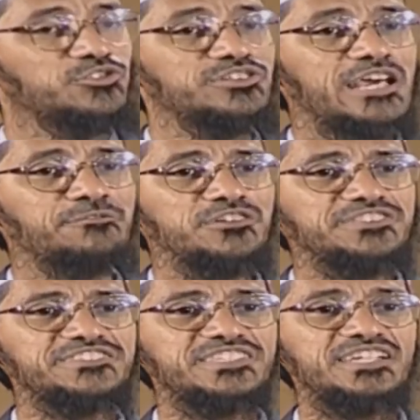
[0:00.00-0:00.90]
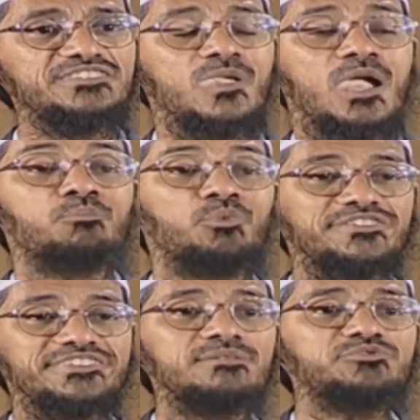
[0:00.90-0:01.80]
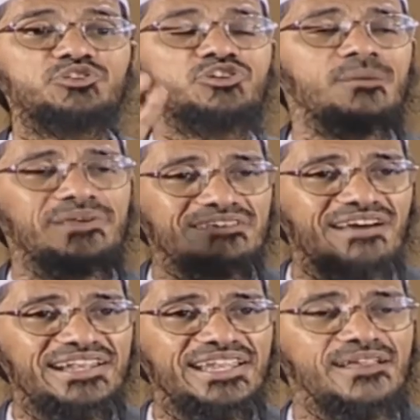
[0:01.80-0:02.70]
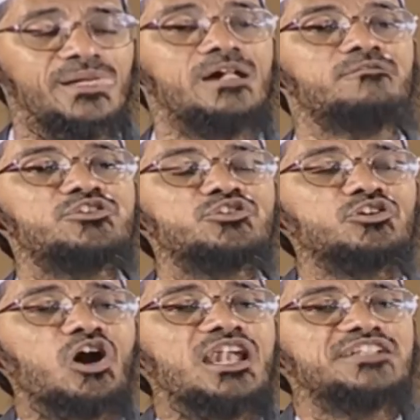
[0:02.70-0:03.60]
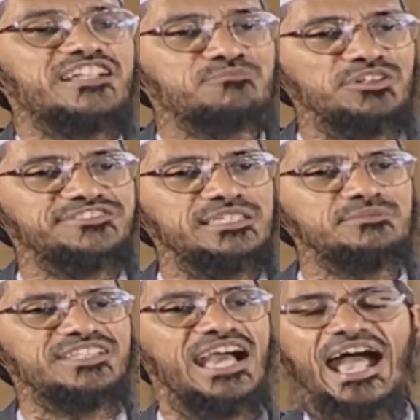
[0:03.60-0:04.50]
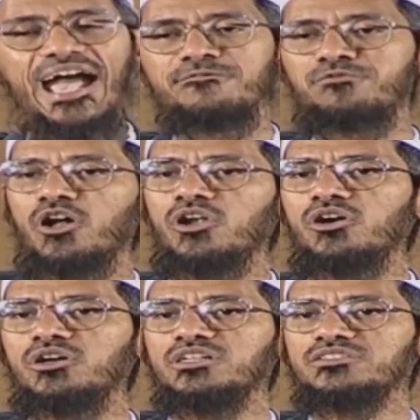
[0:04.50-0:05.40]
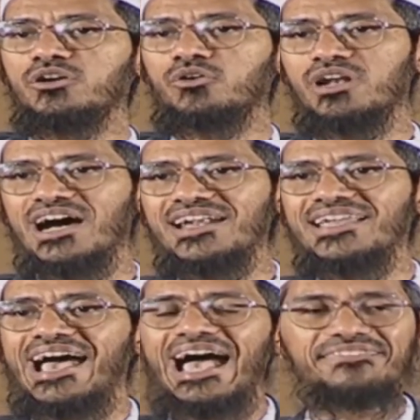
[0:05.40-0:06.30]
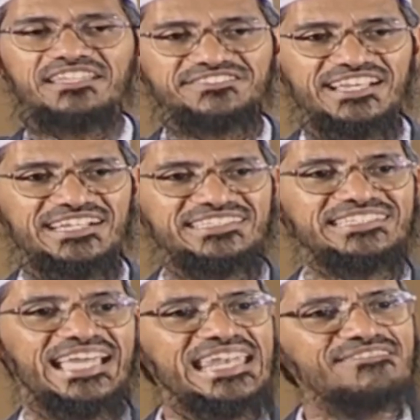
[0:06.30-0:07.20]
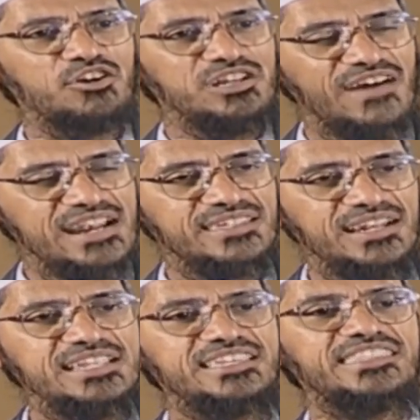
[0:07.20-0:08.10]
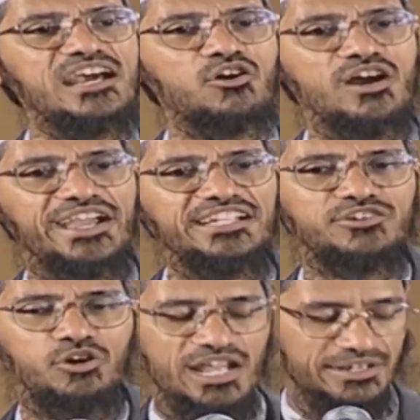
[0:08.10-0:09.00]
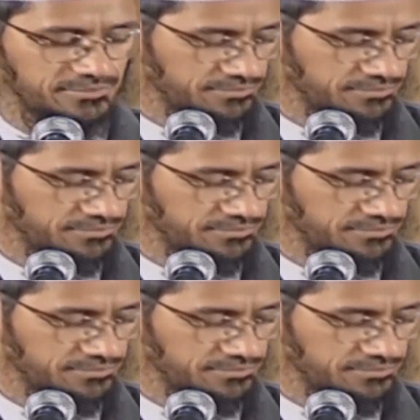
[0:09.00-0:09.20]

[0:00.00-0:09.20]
So therefore, sisters, Muslims should not be divided. We should call ourselves Muslims and follow the Quran and the Sahih Hadith. Anyone who divides the religion, they are going against the Quran.